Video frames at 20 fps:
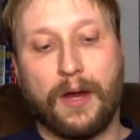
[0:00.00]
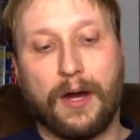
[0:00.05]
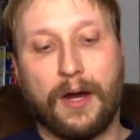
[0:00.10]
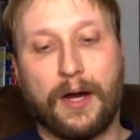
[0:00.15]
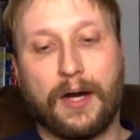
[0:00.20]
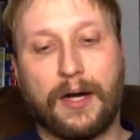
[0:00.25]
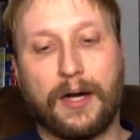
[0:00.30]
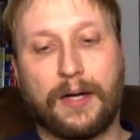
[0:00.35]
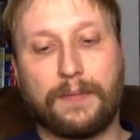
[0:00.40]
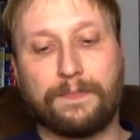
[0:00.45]

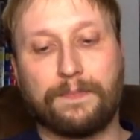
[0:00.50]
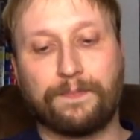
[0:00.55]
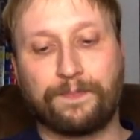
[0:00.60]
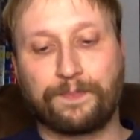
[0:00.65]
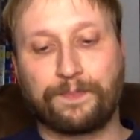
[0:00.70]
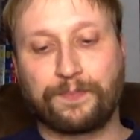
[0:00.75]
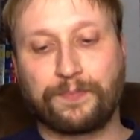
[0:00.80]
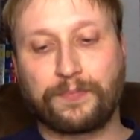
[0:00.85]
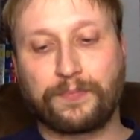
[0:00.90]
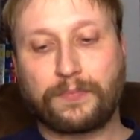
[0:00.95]
Um,
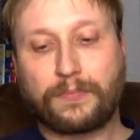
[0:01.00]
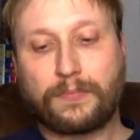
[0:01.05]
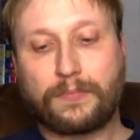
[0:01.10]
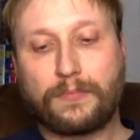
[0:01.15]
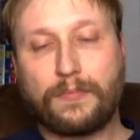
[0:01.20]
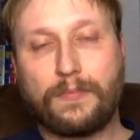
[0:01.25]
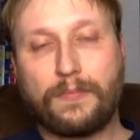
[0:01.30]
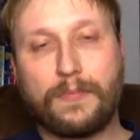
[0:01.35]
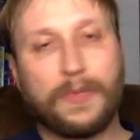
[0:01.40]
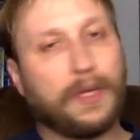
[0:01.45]

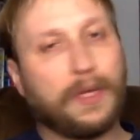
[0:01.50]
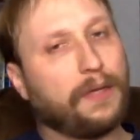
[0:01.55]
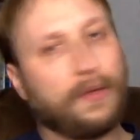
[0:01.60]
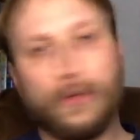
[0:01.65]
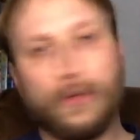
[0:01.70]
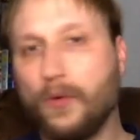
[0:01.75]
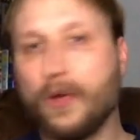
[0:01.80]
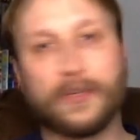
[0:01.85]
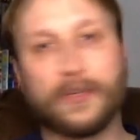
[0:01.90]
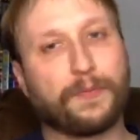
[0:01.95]

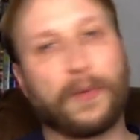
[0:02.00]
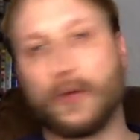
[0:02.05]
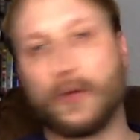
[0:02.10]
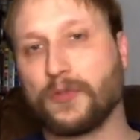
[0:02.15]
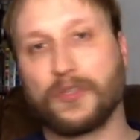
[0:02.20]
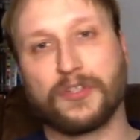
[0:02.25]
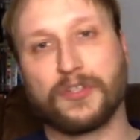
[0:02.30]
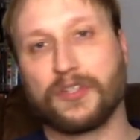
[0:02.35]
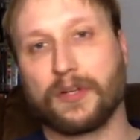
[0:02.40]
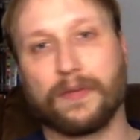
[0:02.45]
U.S.
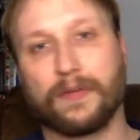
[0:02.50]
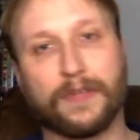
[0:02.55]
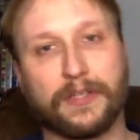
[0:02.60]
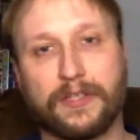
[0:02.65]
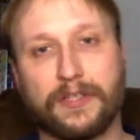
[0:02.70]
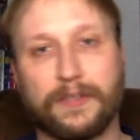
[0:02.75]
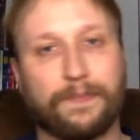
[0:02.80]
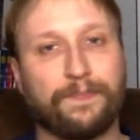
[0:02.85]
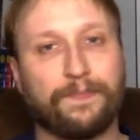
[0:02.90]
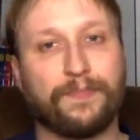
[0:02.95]
Postal
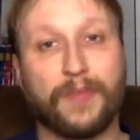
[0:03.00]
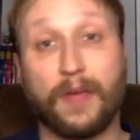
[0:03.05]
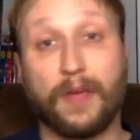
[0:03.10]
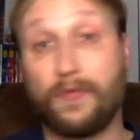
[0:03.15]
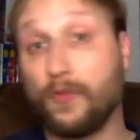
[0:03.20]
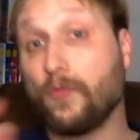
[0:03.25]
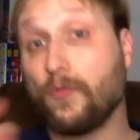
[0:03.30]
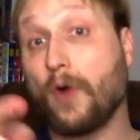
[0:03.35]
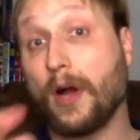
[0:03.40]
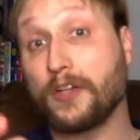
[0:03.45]
Service. If
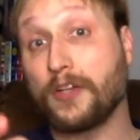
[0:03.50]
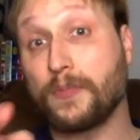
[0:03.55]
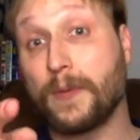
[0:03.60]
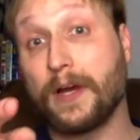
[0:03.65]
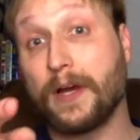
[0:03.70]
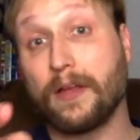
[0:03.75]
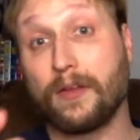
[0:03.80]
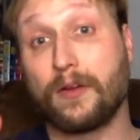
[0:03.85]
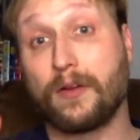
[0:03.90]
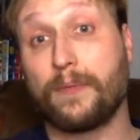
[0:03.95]
you've watched my
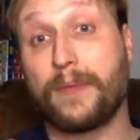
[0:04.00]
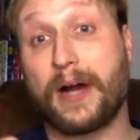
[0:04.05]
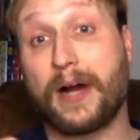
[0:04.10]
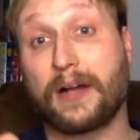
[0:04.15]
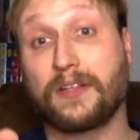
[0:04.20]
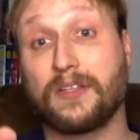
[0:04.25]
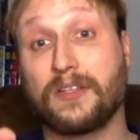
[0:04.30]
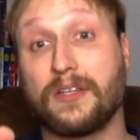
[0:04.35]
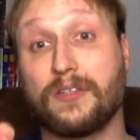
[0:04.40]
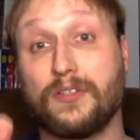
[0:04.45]
other
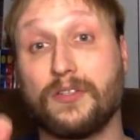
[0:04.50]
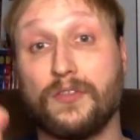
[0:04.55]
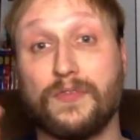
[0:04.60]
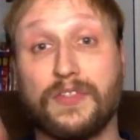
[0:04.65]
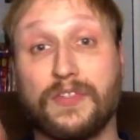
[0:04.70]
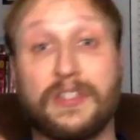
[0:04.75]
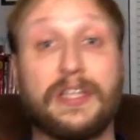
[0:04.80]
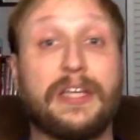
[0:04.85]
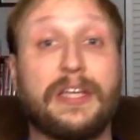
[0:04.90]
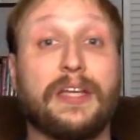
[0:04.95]
unboxings, you've
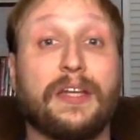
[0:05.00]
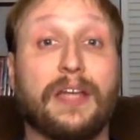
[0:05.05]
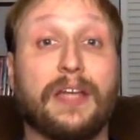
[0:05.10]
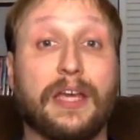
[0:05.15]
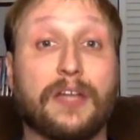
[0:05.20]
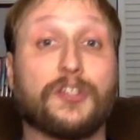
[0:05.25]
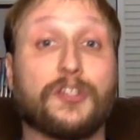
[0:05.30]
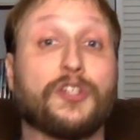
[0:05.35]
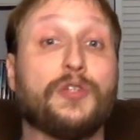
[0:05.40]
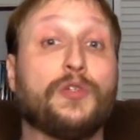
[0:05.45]
seen
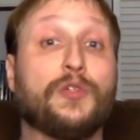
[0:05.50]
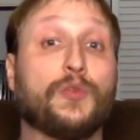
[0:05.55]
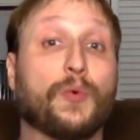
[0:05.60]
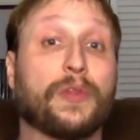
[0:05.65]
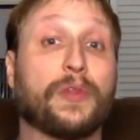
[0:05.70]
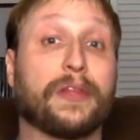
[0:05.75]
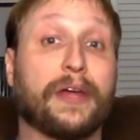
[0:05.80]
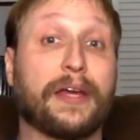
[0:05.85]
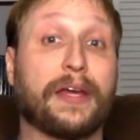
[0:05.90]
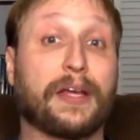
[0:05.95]
issues
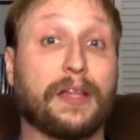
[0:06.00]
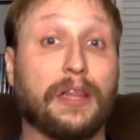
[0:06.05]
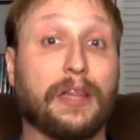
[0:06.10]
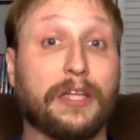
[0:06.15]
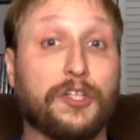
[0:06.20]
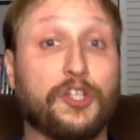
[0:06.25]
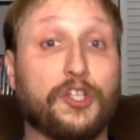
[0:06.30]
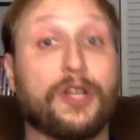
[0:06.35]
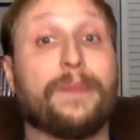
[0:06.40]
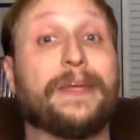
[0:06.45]
with like
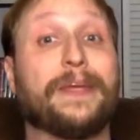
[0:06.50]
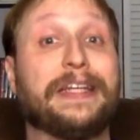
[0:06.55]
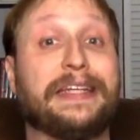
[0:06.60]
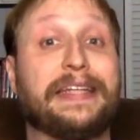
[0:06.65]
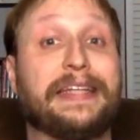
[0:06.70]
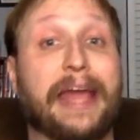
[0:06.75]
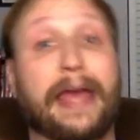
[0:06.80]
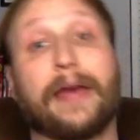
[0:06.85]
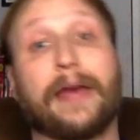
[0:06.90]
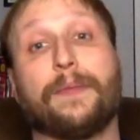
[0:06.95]
legitimate
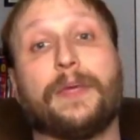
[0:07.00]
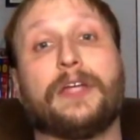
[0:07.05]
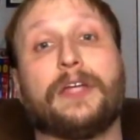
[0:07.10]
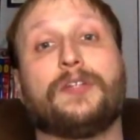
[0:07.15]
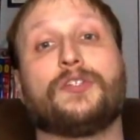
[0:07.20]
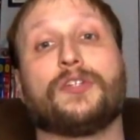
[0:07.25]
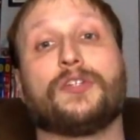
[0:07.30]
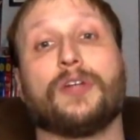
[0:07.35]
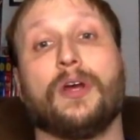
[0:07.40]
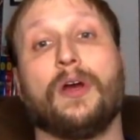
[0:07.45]

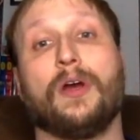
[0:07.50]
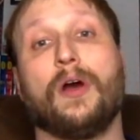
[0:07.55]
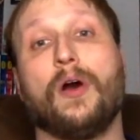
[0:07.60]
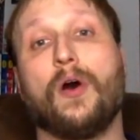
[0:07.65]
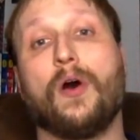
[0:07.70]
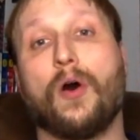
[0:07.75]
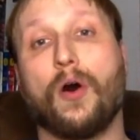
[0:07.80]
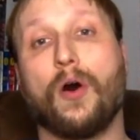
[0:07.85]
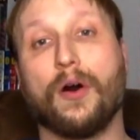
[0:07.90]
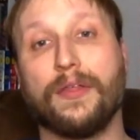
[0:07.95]
damage
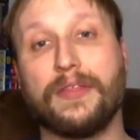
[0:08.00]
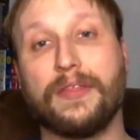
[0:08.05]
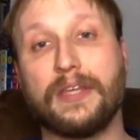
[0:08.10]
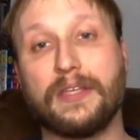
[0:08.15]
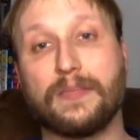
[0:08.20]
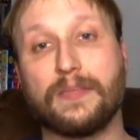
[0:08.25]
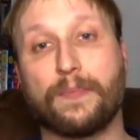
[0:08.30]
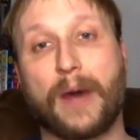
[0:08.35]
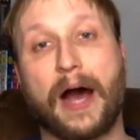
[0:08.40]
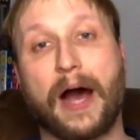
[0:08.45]
on these
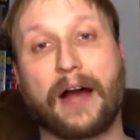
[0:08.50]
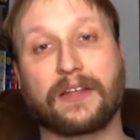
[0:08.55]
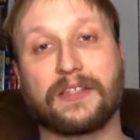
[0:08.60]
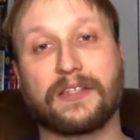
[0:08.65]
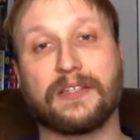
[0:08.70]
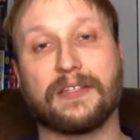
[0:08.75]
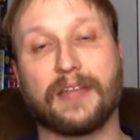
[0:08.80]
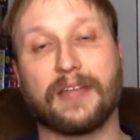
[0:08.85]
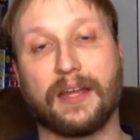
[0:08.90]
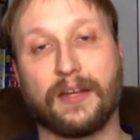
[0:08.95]

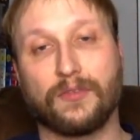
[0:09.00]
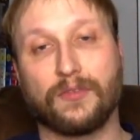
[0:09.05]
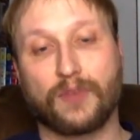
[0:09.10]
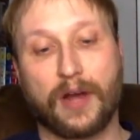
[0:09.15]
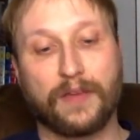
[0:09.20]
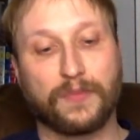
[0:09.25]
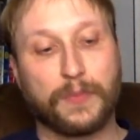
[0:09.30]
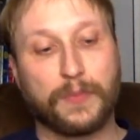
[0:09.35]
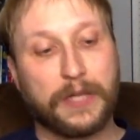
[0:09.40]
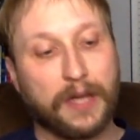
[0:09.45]
boxes, and it
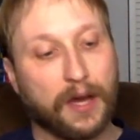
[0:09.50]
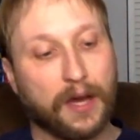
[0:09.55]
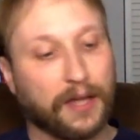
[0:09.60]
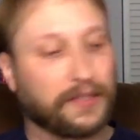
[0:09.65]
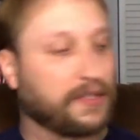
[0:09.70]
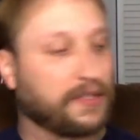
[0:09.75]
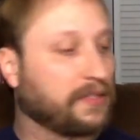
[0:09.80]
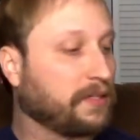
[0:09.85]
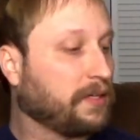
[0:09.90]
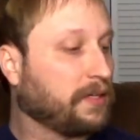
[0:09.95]
drives me
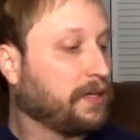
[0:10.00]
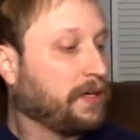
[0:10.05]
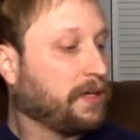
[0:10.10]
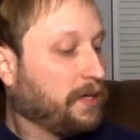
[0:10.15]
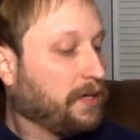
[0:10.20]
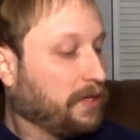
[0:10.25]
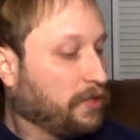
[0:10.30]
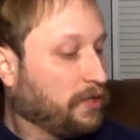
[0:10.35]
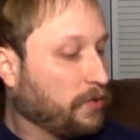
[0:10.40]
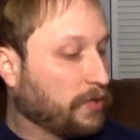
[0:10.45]
nuts.
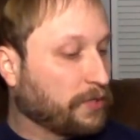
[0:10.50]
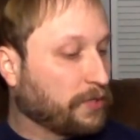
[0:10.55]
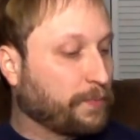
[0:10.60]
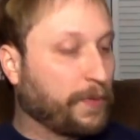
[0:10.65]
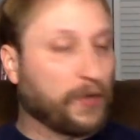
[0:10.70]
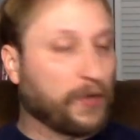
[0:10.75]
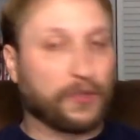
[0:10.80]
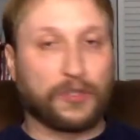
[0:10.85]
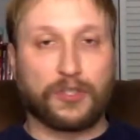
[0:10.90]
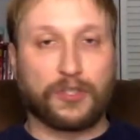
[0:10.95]
U.S.
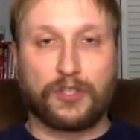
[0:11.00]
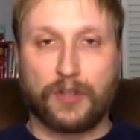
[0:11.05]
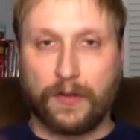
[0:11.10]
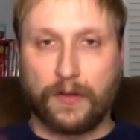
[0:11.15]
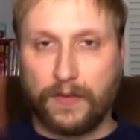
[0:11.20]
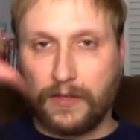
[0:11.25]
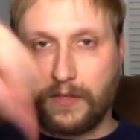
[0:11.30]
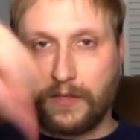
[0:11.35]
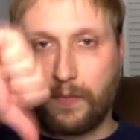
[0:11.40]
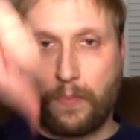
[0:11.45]
Postal
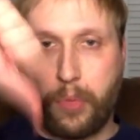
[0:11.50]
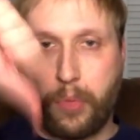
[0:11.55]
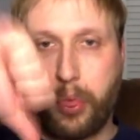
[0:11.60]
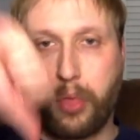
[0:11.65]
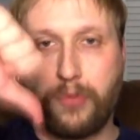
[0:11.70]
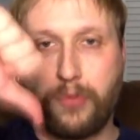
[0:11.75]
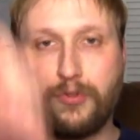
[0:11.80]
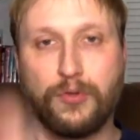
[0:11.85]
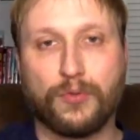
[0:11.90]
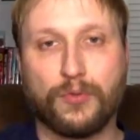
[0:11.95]
Service
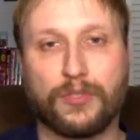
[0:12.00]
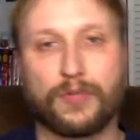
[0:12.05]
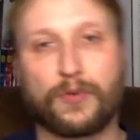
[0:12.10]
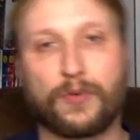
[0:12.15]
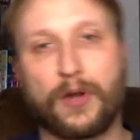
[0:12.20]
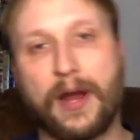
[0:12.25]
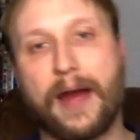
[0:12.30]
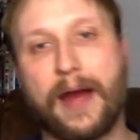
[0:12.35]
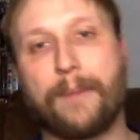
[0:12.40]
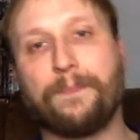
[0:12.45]
doing some
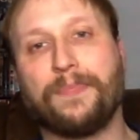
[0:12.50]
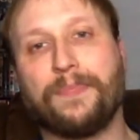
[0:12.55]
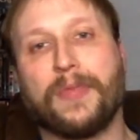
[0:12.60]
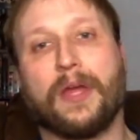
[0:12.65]
crap.